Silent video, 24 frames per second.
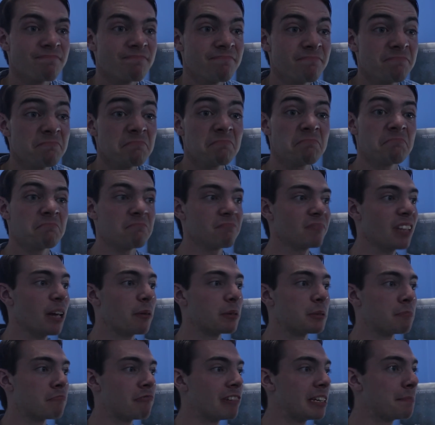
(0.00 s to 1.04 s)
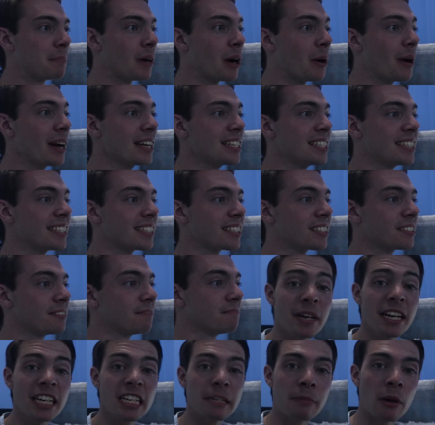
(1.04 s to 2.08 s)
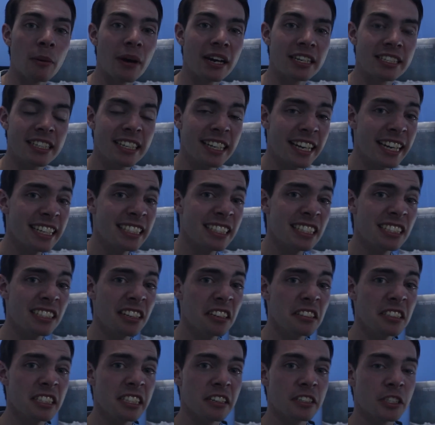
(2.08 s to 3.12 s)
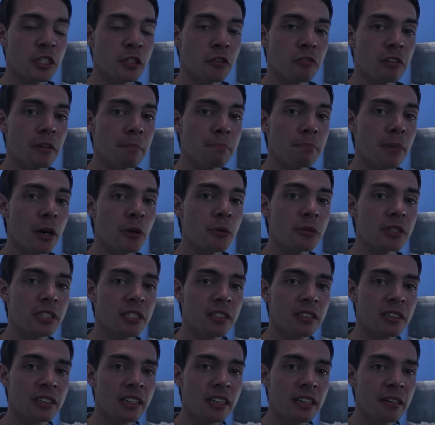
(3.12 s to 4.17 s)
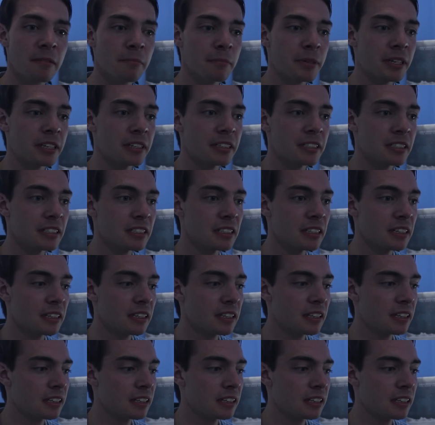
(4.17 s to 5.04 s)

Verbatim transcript: Hmm, that was pretty poetic. And speaking of poetic, here's a sunset I saw on a boat. Because